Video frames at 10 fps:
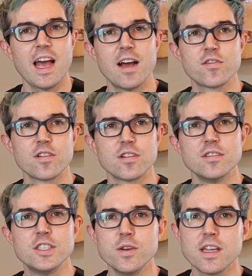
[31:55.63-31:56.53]
after
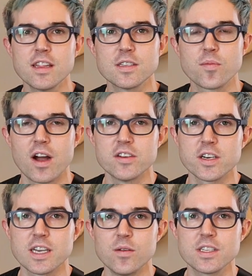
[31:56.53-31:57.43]
doing this
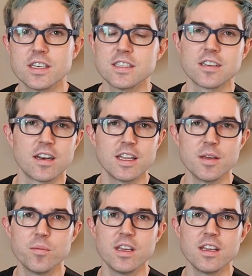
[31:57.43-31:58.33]
project I was going to
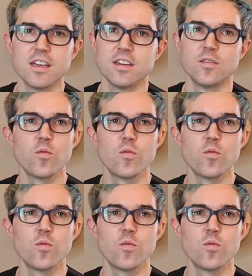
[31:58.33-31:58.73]
suddenly be